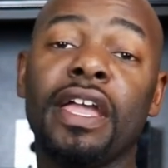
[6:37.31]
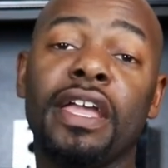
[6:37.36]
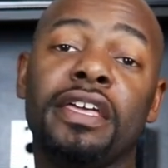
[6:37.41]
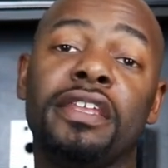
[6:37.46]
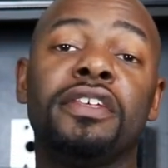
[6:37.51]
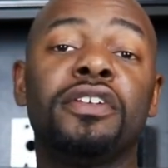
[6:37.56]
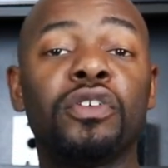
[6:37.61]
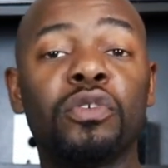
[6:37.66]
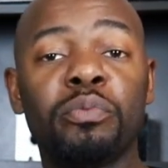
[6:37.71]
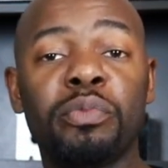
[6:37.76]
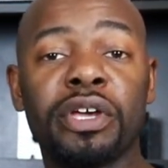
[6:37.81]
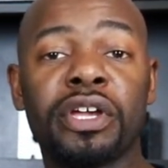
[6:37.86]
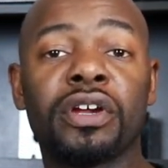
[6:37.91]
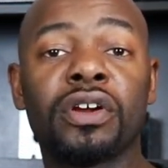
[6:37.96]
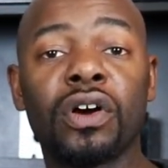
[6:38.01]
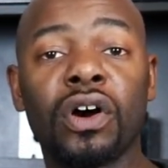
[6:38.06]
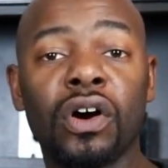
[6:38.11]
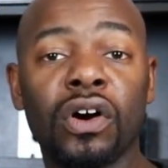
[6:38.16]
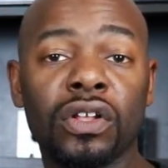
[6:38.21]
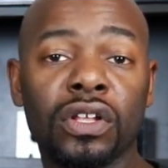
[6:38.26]
and it'll
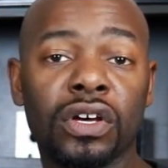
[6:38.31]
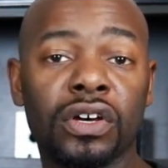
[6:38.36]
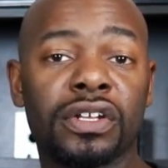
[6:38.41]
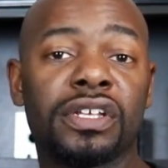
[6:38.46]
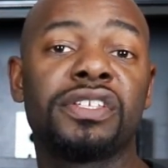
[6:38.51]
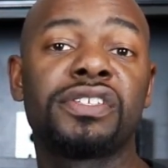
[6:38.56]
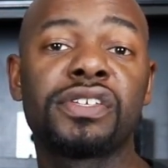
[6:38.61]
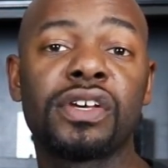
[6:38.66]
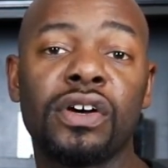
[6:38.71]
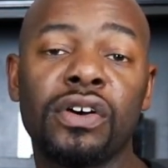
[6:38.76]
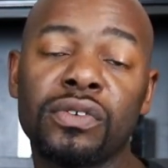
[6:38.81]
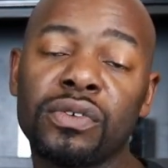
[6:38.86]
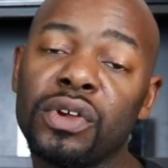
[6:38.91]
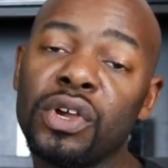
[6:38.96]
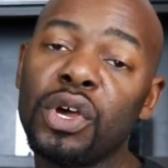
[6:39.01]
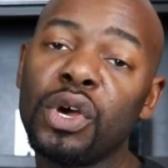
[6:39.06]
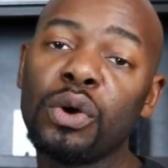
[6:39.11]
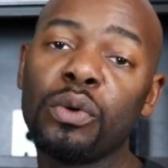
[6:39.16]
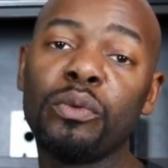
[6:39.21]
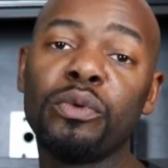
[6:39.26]
pair all on its own
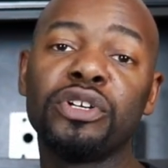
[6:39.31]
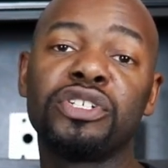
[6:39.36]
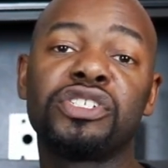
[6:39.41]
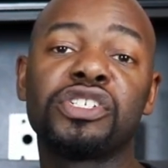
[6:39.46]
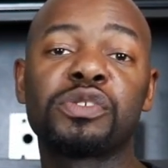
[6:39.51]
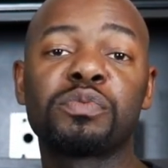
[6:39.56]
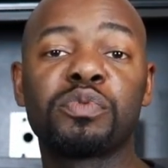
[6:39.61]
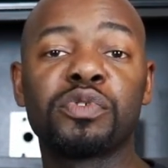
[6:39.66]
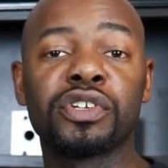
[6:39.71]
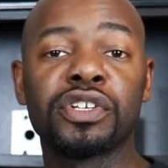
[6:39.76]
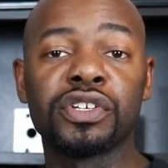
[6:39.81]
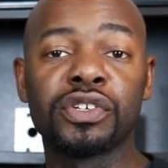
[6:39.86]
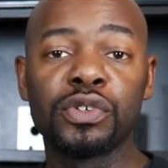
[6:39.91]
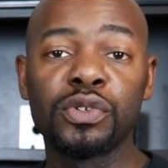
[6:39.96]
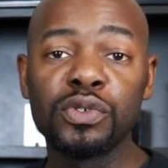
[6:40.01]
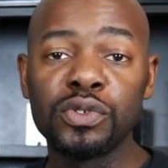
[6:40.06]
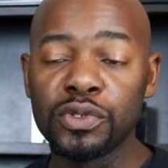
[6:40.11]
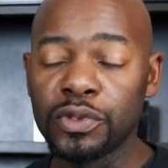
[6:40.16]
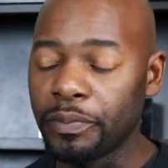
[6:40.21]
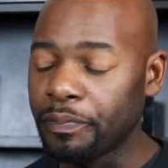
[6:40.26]
which is pretty
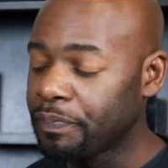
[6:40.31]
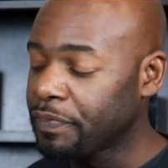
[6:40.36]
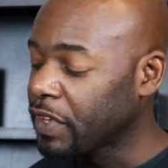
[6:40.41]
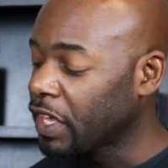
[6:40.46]
cool.